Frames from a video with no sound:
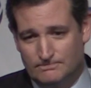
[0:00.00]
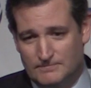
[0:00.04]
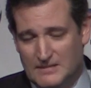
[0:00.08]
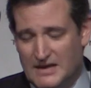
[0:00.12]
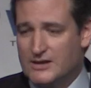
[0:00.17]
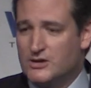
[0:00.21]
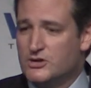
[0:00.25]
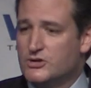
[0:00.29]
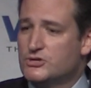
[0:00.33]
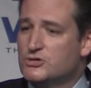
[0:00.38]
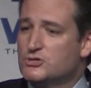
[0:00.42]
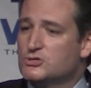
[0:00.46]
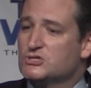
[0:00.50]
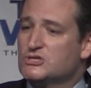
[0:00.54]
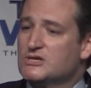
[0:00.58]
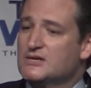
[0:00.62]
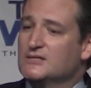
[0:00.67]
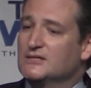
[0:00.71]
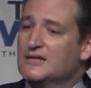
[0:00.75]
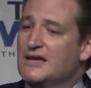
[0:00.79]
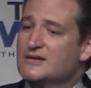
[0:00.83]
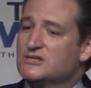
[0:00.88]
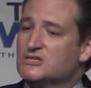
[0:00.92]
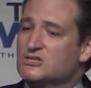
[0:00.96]

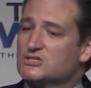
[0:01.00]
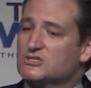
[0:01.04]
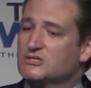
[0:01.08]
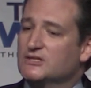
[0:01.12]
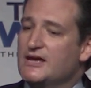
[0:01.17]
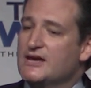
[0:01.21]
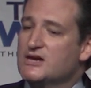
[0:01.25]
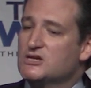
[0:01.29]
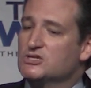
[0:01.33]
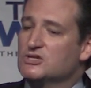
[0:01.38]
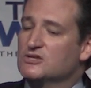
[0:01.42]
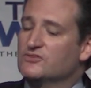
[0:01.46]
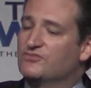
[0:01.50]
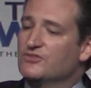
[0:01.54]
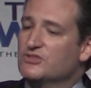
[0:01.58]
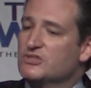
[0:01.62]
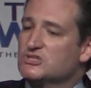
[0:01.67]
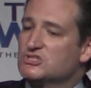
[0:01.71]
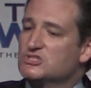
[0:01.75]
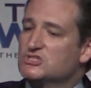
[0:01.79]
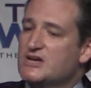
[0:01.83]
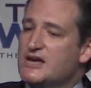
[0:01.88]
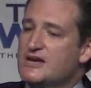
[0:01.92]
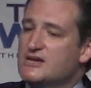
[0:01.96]
introducing legislation for the
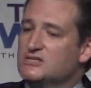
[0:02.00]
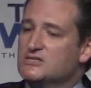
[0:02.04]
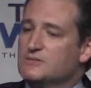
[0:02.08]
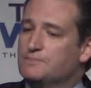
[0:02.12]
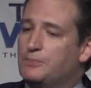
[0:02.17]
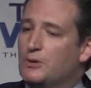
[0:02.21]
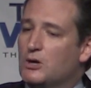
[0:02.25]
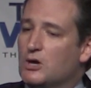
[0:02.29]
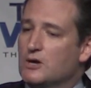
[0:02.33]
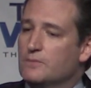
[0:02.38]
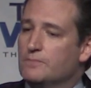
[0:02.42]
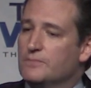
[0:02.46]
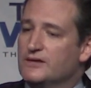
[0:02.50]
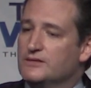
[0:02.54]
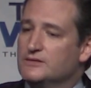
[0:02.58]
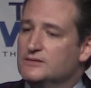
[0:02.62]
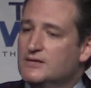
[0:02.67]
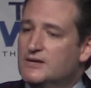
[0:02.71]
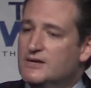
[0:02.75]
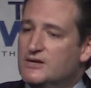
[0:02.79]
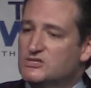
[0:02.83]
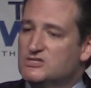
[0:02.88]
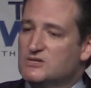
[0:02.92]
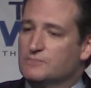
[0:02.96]
State Department
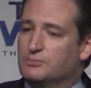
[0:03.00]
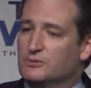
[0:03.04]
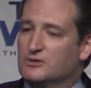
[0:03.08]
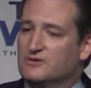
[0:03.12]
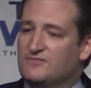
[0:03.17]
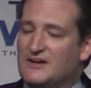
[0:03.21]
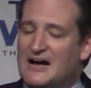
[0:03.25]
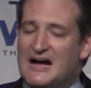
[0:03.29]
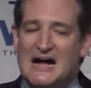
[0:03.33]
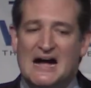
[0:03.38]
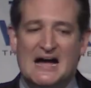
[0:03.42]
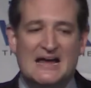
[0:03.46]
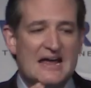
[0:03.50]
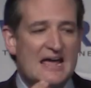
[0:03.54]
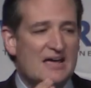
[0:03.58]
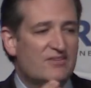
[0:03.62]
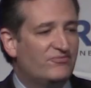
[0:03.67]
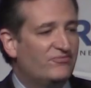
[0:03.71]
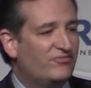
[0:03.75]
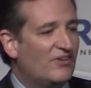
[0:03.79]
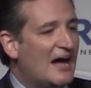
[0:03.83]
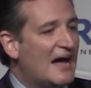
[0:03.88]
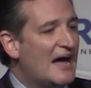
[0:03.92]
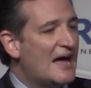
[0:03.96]
to provide a
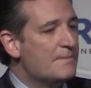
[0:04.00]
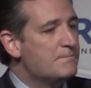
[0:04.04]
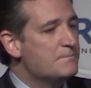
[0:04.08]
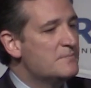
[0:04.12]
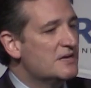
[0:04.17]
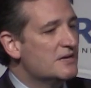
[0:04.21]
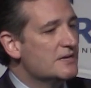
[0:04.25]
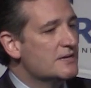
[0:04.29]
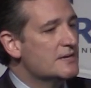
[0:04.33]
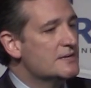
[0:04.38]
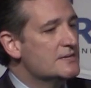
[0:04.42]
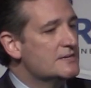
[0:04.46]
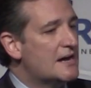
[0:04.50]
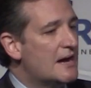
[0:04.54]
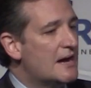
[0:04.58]
$5 million